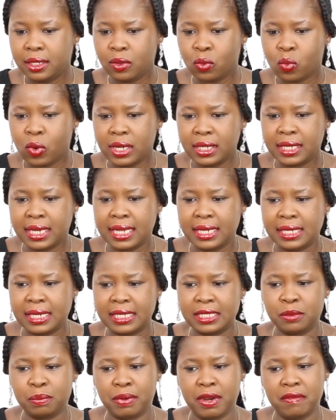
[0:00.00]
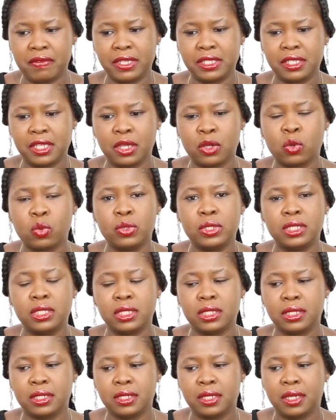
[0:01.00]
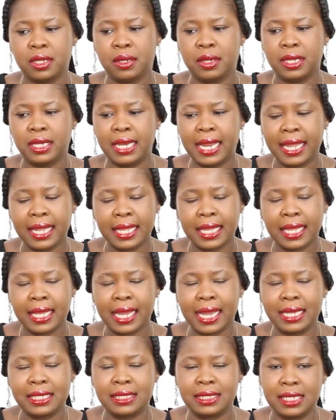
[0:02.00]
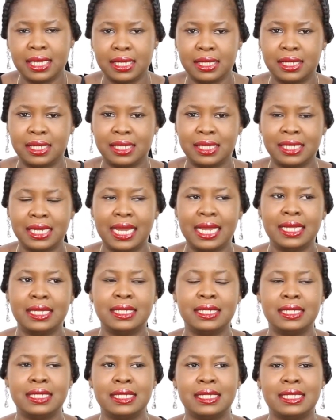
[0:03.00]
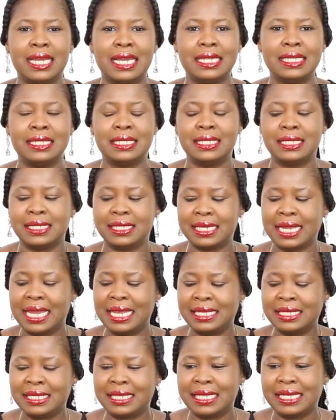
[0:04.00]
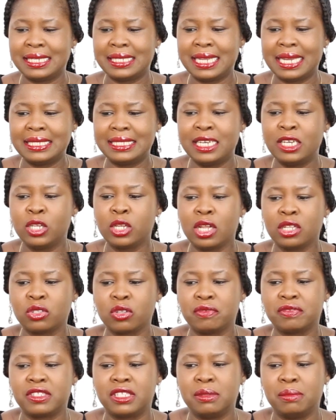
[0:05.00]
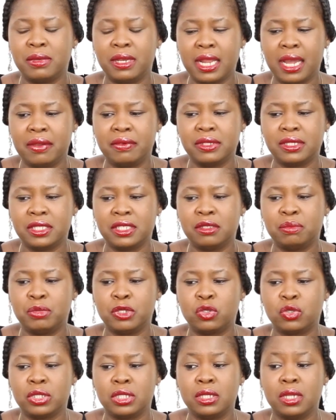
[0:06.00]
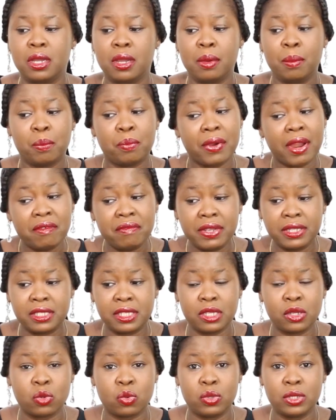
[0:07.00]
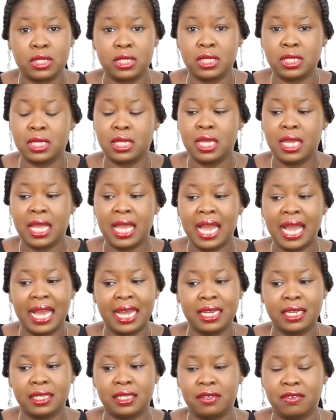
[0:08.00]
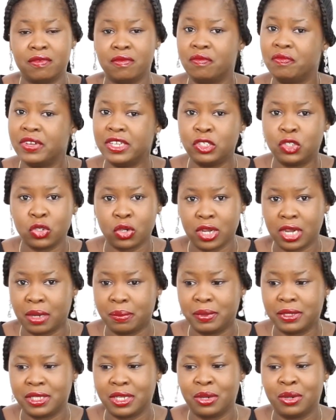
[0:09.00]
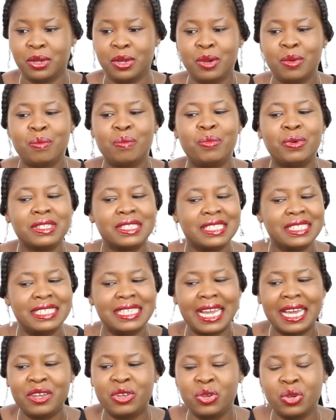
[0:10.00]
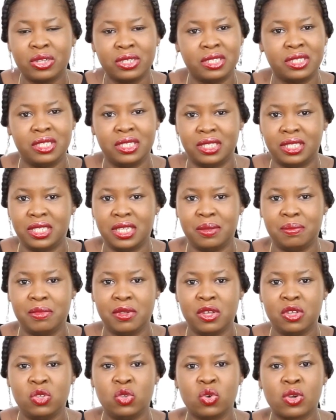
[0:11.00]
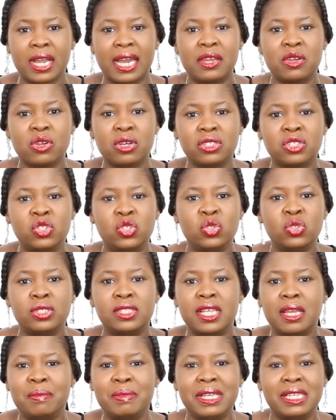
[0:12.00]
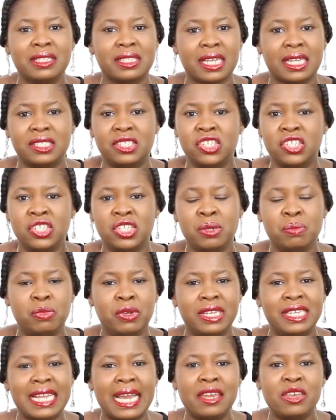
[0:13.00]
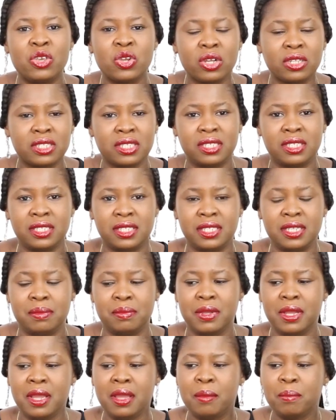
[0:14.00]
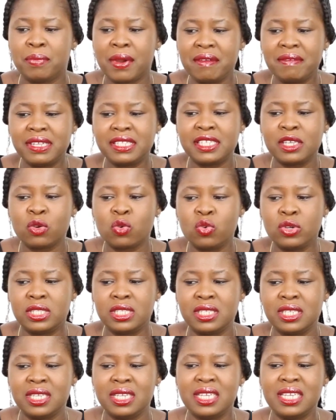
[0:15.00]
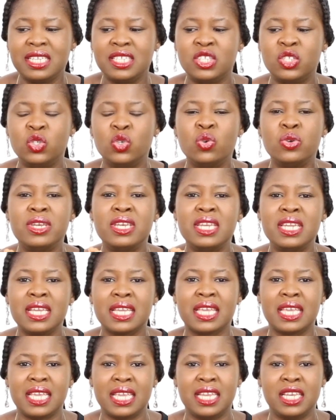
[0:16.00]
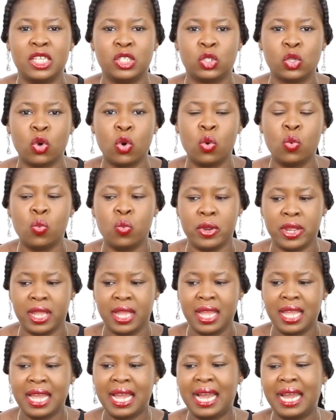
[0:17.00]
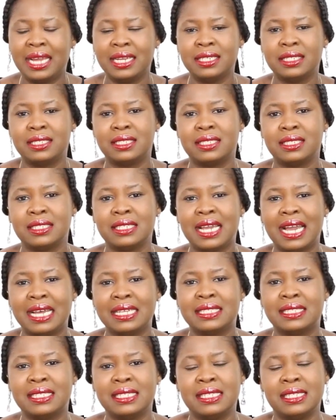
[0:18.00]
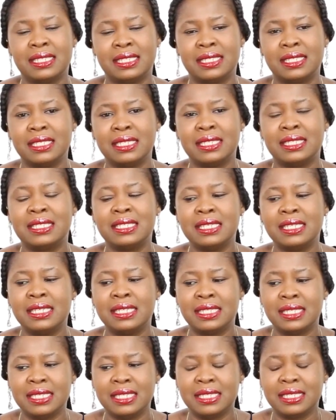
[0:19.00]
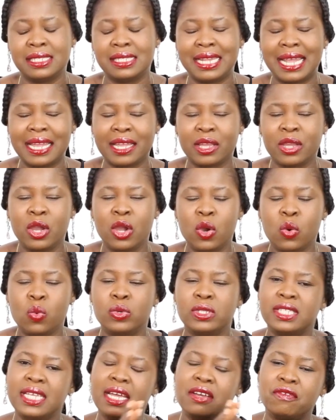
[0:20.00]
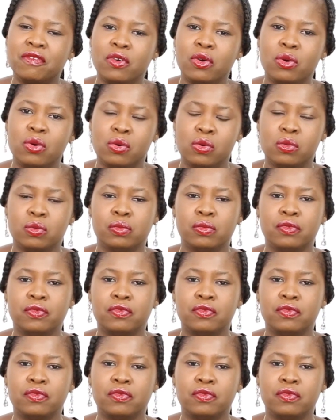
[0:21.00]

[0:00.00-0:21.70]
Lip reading: what then is private equity? Like I said, there is a lot of similarities between private equity and venture capital, but they are not the same. You cannot use them interchangeably. They are not the same. Private equity is unique in its own way, and as it is, like we said, for